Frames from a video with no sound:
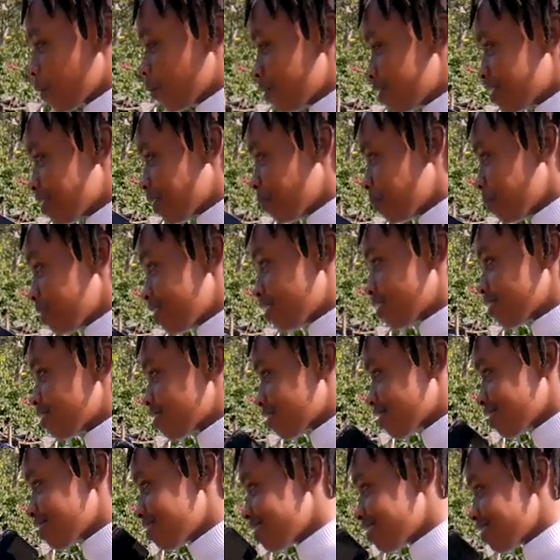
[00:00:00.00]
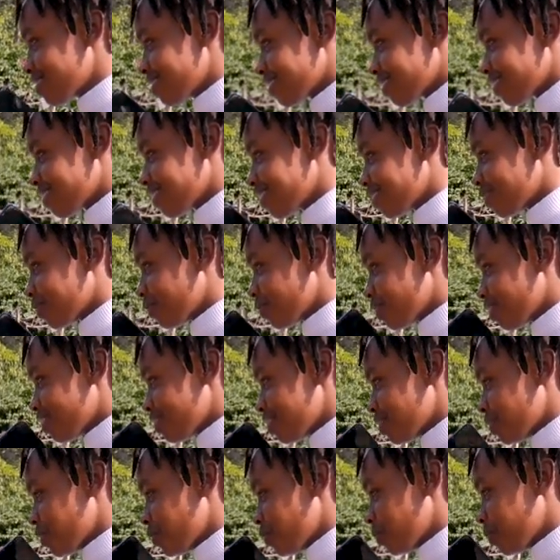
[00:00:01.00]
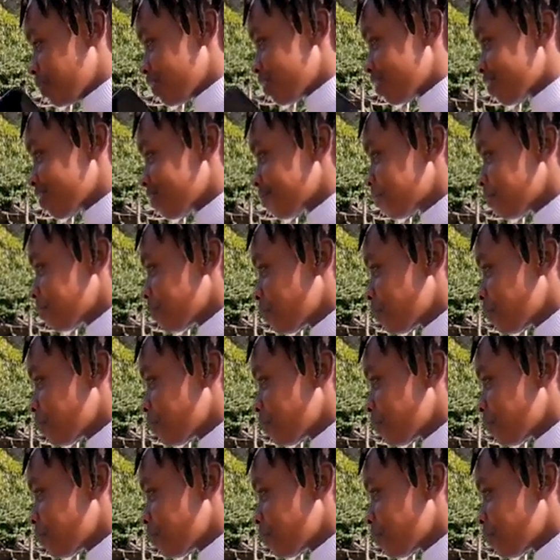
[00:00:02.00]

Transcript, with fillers: what are my chances of getting you wet?